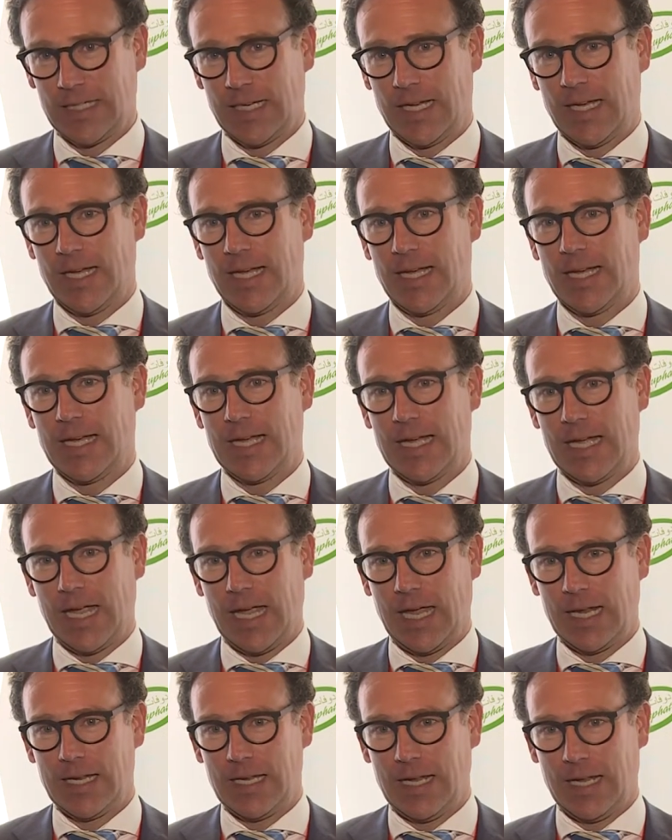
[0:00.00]
Uh,
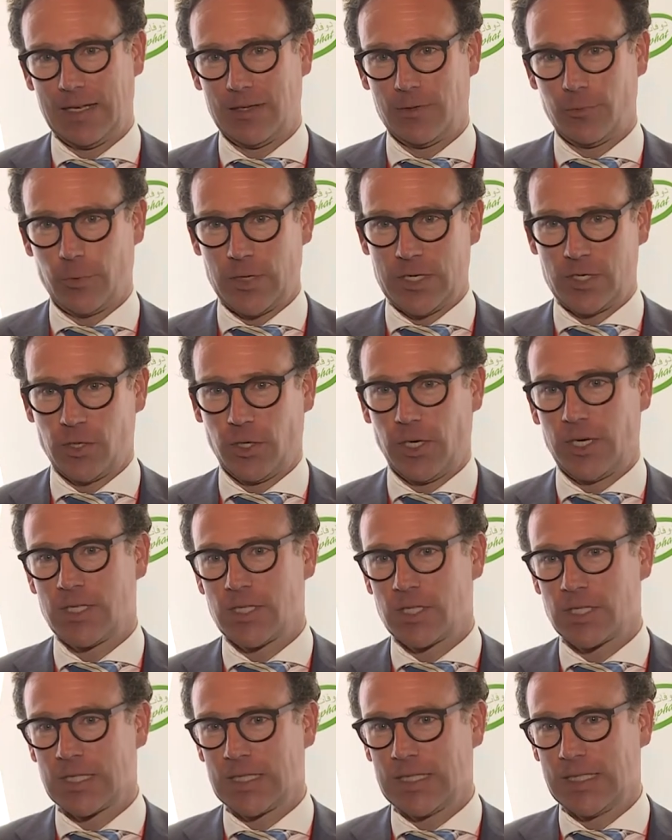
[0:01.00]
in, in
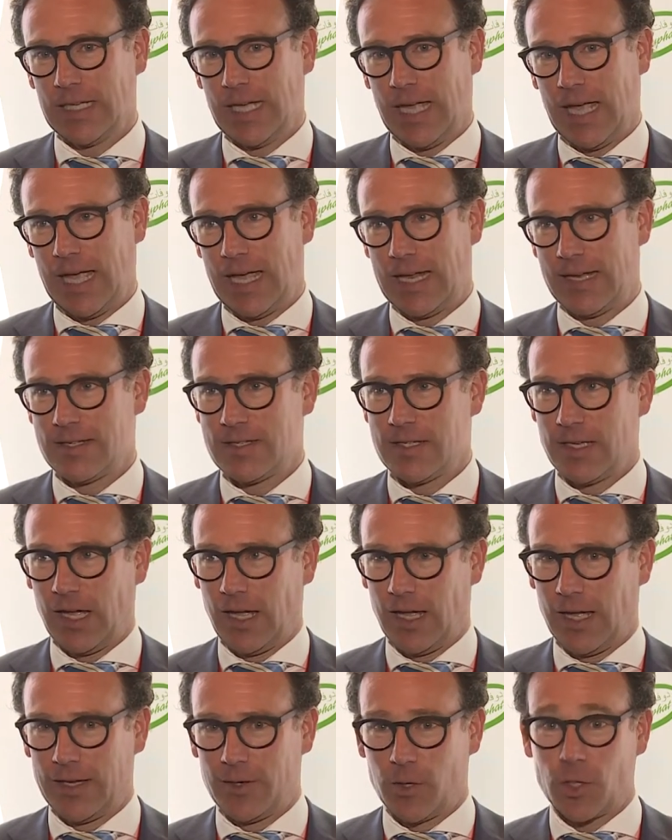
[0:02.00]
research and
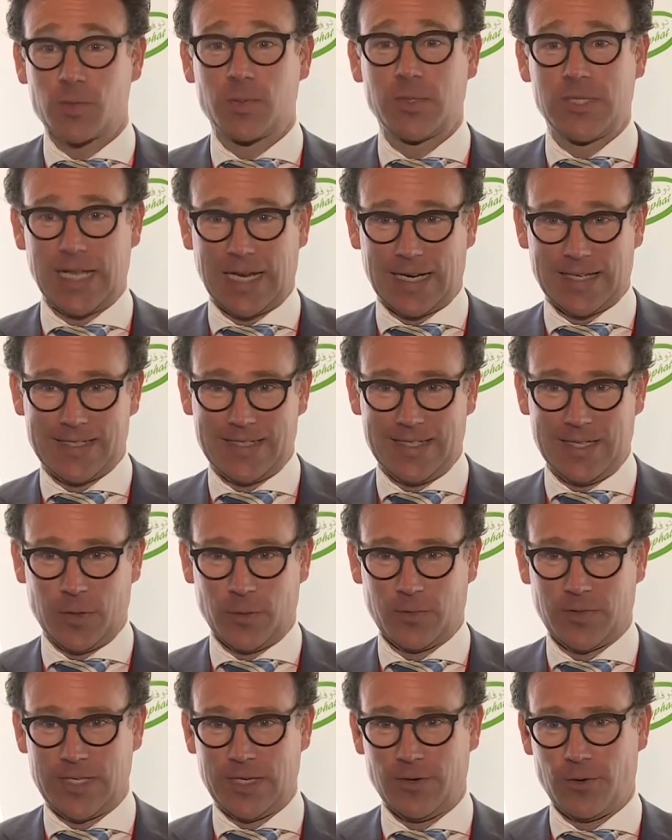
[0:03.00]
uh, the hospitality
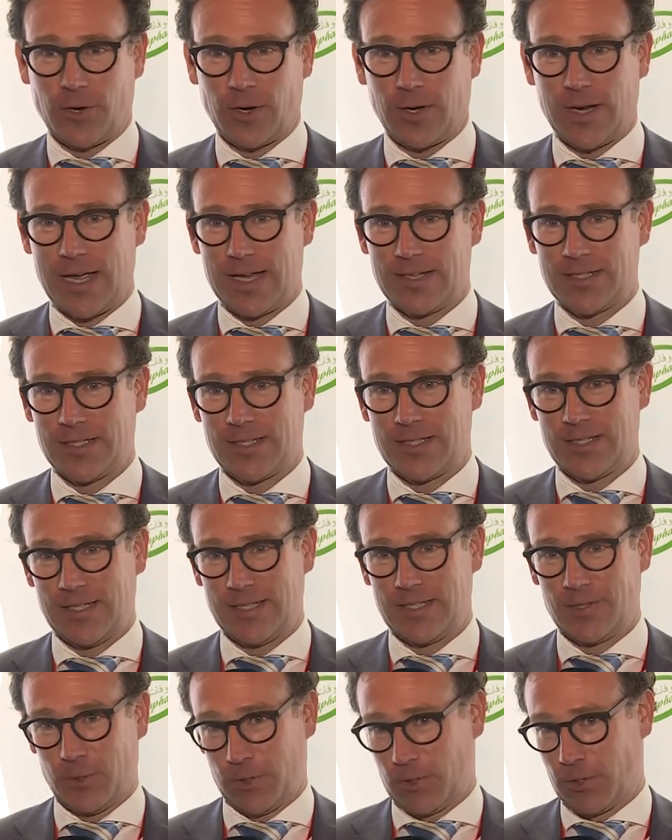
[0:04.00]
of the organizers
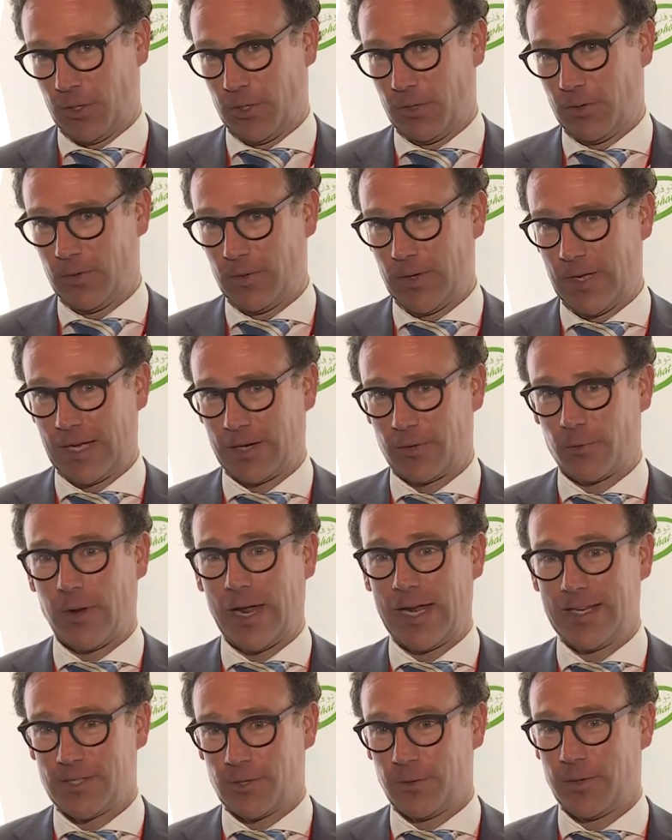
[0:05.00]
is also uh,
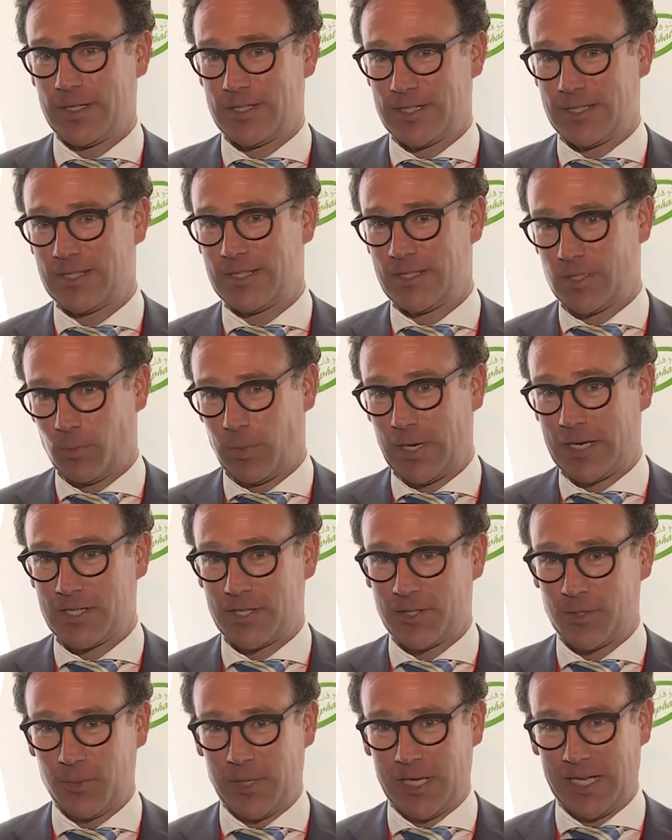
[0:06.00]
great so it's it's a pleasure
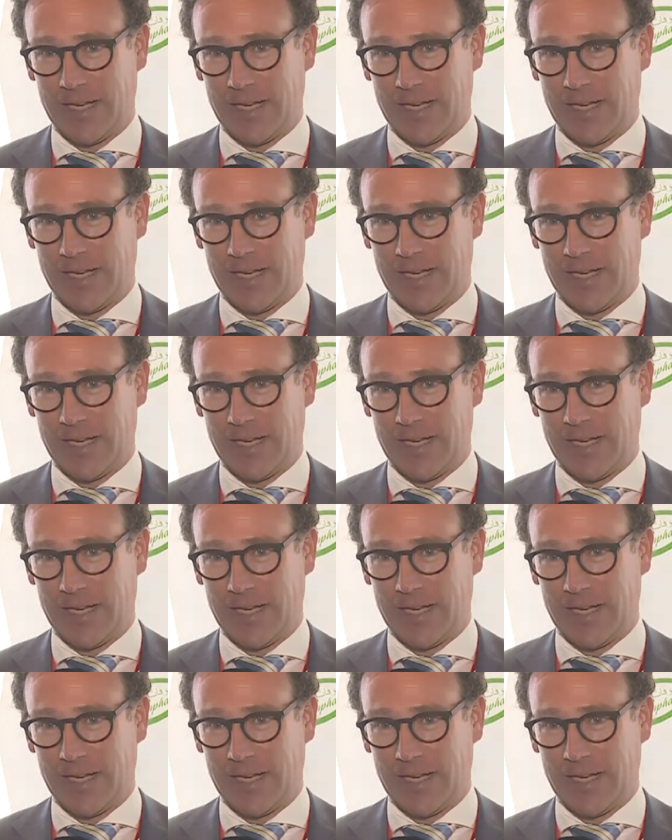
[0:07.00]
to be